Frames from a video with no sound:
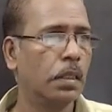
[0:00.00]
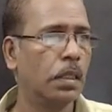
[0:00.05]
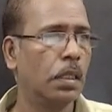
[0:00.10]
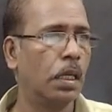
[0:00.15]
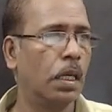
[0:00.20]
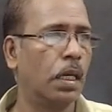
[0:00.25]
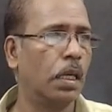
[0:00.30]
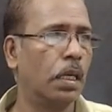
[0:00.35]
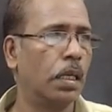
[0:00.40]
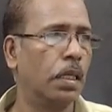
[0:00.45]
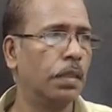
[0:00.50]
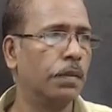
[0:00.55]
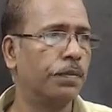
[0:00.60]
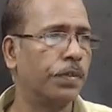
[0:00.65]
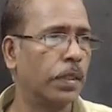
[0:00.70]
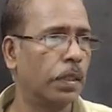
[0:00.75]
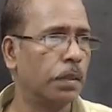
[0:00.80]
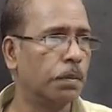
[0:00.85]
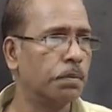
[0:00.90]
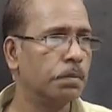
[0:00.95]
and
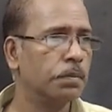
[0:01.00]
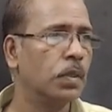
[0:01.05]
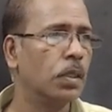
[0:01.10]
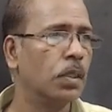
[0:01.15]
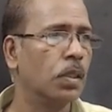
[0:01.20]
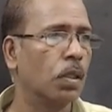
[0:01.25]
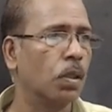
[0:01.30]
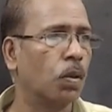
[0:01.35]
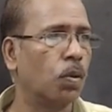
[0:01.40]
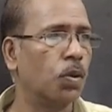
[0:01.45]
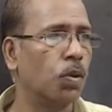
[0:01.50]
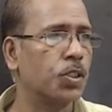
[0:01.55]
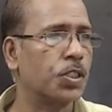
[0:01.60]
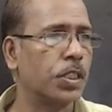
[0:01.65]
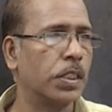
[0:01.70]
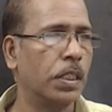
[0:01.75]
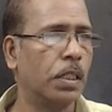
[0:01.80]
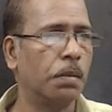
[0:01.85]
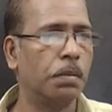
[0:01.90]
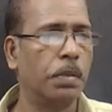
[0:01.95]
from
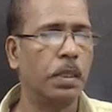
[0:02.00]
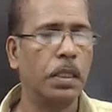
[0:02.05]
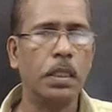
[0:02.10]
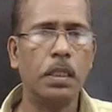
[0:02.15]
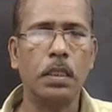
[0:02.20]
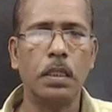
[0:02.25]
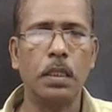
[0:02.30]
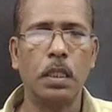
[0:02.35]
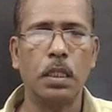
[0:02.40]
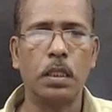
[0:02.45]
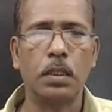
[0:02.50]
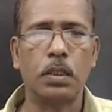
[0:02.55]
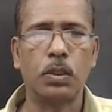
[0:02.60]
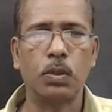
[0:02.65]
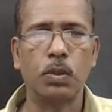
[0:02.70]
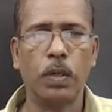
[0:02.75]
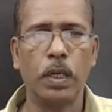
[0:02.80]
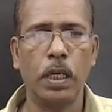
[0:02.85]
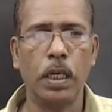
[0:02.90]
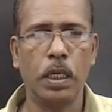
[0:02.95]
question number
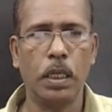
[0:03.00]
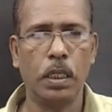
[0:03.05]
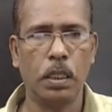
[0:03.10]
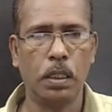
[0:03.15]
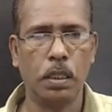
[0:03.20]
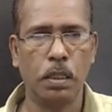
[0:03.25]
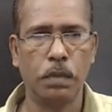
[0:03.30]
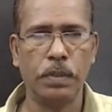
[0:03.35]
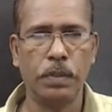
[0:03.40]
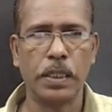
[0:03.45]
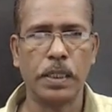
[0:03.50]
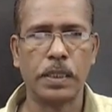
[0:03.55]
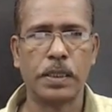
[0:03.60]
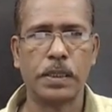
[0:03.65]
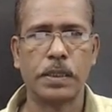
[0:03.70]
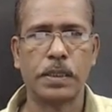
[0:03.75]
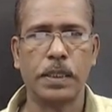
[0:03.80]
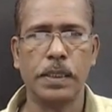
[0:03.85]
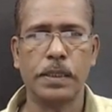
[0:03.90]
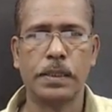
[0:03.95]
12 of the
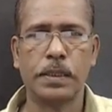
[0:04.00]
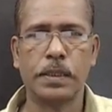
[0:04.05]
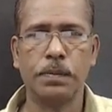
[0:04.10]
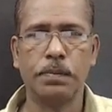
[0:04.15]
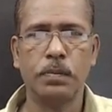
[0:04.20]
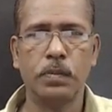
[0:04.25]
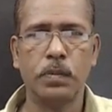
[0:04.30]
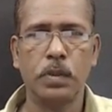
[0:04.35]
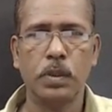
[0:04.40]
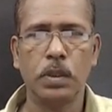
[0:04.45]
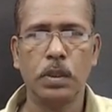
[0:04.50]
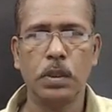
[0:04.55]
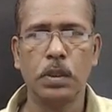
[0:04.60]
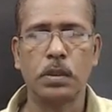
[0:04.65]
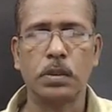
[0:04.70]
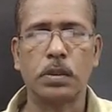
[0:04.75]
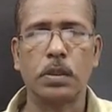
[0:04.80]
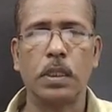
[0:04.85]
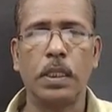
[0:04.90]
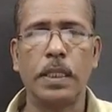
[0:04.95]
exercise.
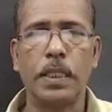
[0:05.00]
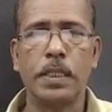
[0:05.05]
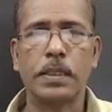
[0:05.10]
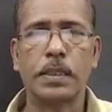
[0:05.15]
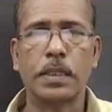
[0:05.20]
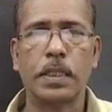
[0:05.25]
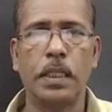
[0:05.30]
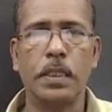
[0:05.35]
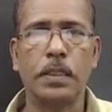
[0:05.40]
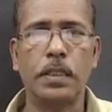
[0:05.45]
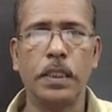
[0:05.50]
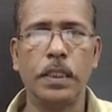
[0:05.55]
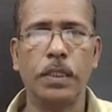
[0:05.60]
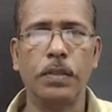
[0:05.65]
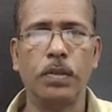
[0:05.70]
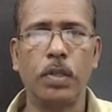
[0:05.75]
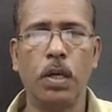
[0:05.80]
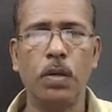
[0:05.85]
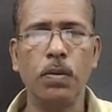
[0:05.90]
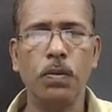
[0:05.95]
So let us continue
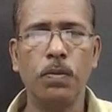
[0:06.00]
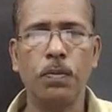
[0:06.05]
now.